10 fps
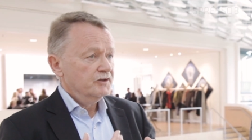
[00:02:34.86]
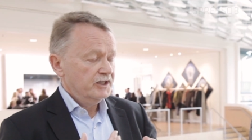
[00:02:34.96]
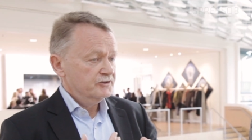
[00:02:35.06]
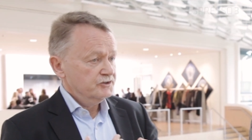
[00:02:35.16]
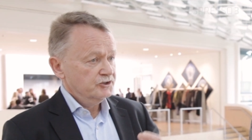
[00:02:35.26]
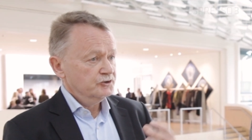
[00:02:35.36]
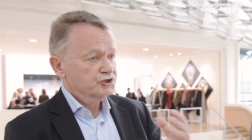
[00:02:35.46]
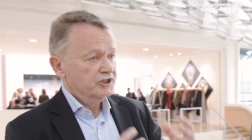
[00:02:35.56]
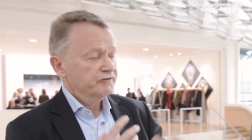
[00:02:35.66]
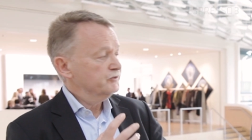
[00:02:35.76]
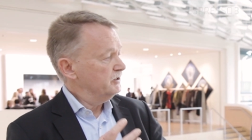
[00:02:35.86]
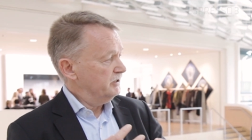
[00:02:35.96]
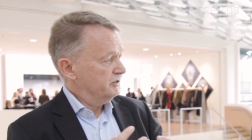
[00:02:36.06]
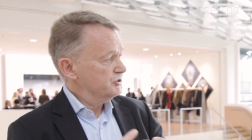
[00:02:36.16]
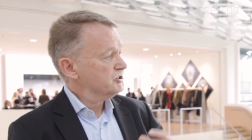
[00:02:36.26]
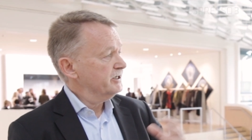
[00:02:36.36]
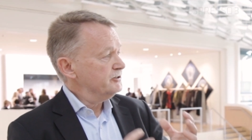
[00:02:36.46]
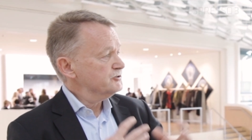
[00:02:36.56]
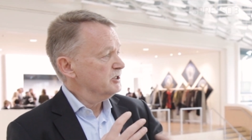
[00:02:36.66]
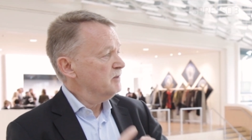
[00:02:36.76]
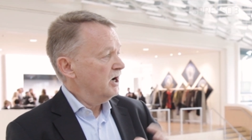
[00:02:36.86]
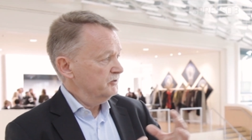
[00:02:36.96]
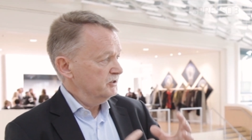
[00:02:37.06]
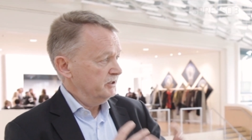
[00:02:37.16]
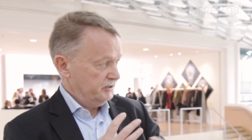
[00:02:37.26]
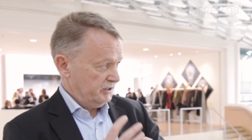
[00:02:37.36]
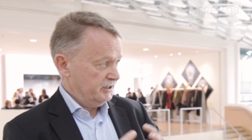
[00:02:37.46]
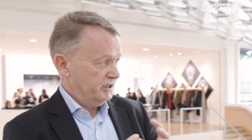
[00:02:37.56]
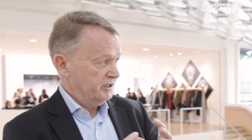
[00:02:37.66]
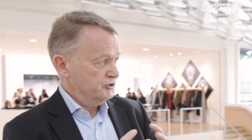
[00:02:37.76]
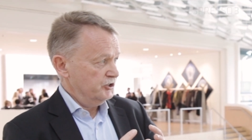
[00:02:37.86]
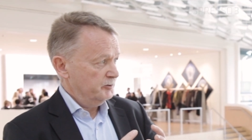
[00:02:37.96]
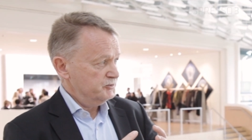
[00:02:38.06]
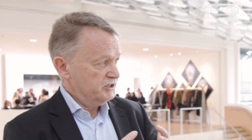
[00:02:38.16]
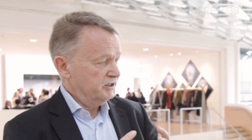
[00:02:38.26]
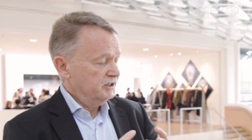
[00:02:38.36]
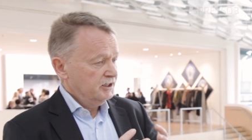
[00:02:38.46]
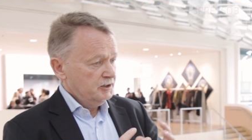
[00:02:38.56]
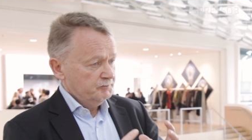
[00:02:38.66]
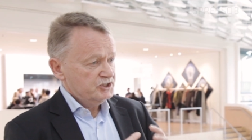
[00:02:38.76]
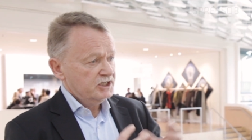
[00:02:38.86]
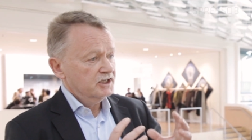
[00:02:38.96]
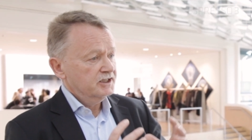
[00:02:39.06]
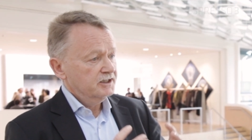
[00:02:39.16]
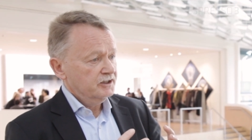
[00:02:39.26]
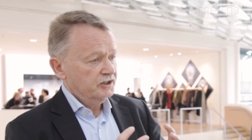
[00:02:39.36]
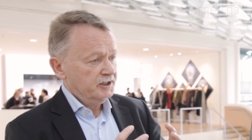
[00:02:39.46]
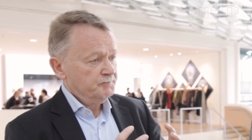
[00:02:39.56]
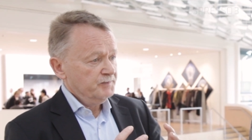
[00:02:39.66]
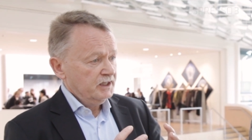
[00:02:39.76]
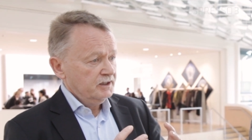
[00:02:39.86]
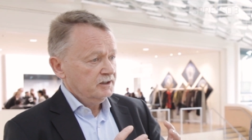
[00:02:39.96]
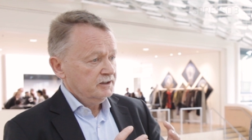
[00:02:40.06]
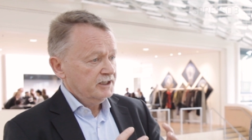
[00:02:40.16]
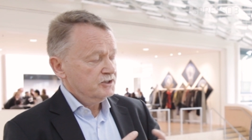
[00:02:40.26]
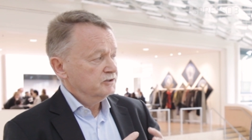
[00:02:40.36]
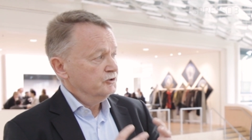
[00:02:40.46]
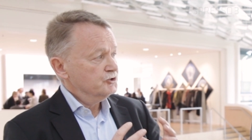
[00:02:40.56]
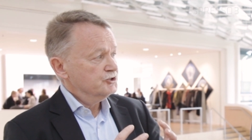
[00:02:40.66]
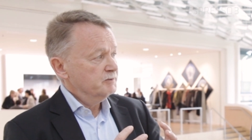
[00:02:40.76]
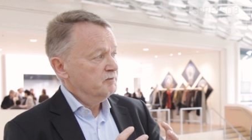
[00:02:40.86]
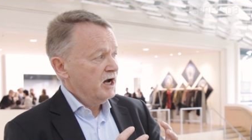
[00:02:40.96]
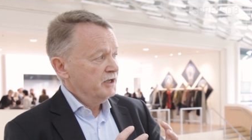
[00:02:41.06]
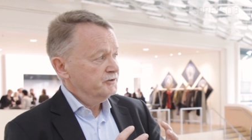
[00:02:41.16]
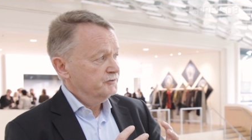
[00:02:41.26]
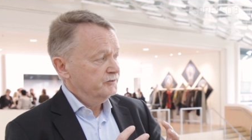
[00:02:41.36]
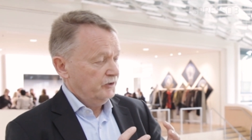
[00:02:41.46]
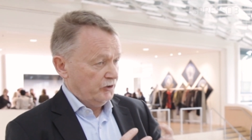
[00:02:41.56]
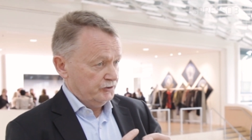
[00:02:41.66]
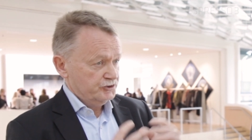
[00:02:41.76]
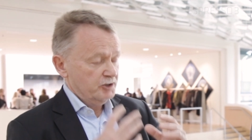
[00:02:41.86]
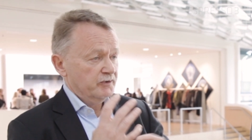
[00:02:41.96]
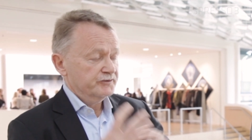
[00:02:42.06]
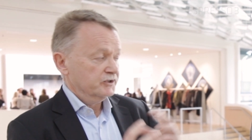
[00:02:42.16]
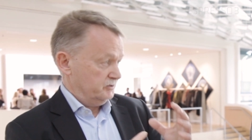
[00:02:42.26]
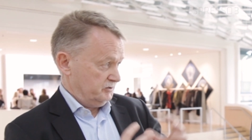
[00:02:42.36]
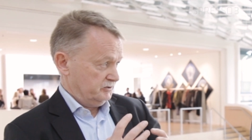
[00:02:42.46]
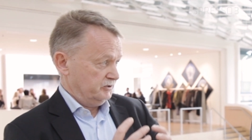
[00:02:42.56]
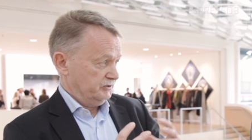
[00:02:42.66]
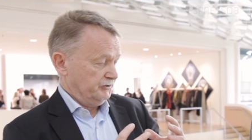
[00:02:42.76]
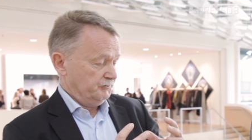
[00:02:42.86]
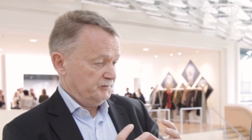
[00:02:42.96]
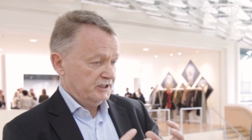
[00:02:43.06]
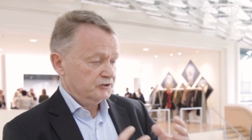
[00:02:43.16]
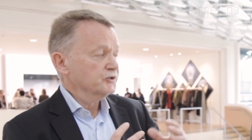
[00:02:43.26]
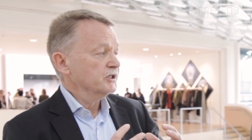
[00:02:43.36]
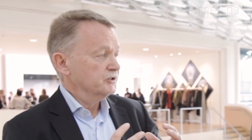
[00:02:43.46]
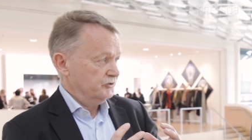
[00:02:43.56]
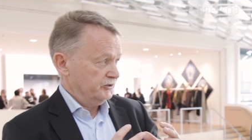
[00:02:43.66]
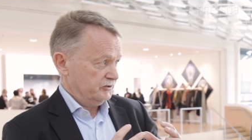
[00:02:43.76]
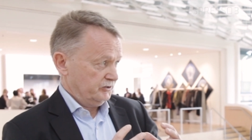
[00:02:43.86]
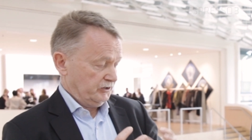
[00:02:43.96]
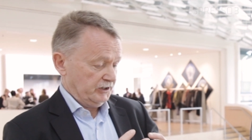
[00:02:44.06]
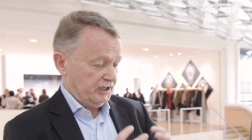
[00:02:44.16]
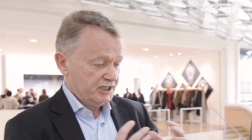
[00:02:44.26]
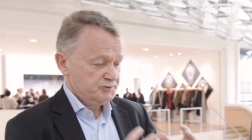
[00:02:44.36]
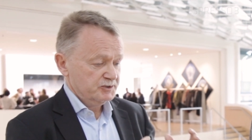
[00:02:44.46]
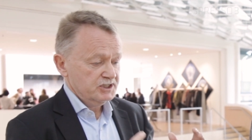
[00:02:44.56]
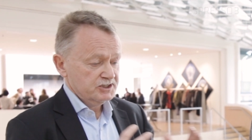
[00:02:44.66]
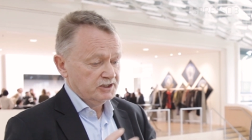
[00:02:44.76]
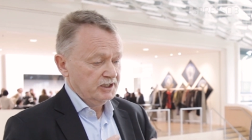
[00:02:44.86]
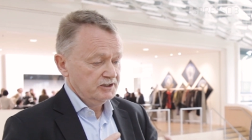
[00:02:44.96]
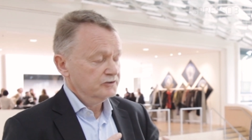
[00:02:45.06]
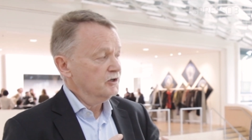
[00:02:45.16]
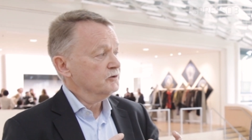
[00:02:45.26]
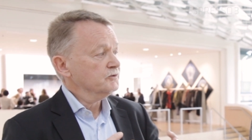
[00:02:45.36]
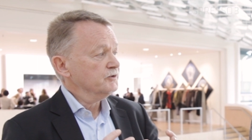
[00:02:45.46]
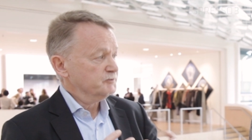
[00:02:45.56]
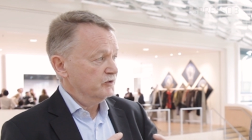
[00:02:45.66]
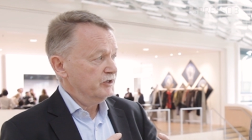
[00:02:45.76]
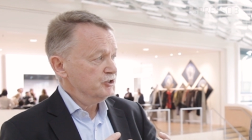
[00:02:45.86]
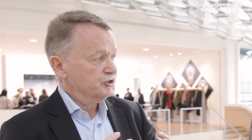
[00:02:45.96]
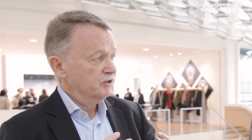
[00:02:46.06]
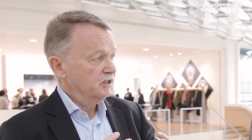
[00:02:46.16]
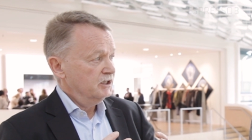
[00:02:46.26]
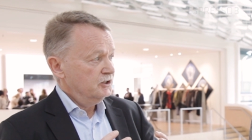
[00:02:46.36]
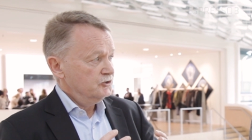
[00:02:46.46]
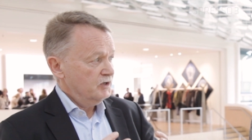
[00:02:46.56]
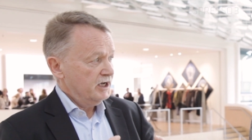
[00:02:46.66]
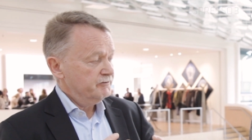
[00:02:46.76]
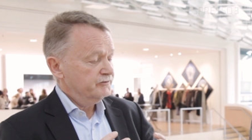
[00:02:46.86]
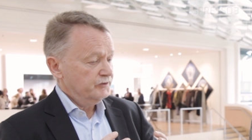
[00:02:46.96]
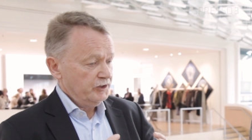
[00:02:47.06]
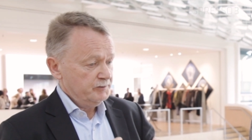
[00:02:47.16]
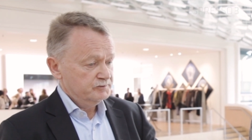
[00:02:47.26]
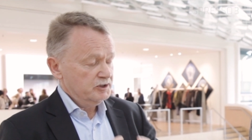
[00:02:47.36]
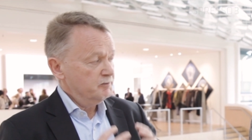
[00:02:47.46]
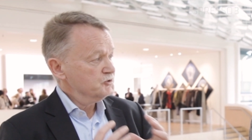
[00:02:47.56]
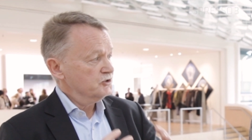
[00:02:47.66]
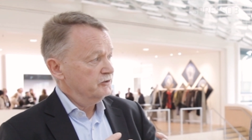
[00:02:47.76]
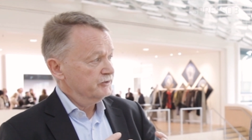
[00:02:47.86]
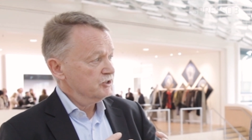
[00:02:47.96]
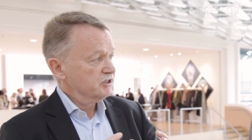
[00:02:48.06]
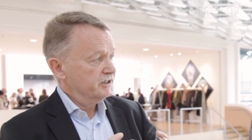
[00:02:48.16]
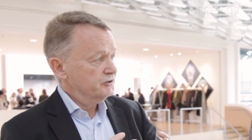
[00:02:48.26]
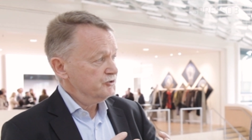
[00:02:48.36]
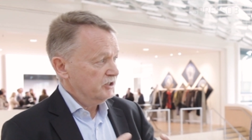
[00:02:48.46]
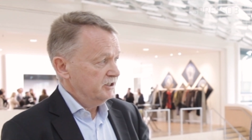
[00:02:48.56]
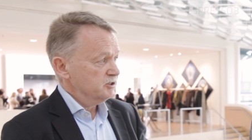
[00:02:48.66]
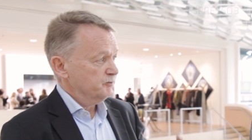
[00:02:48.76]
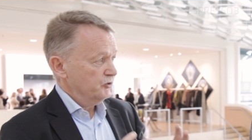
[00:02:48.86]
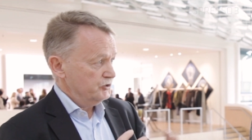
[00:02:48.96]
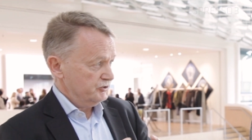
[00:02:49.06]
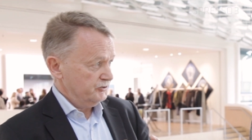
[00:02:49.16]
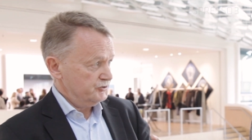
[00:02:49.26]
There is a huge shift in the skills demanded in jobs, and particularly there's a huge demand on top of the being good in your expertise in your own profession to have problem-solving skills and interpersonal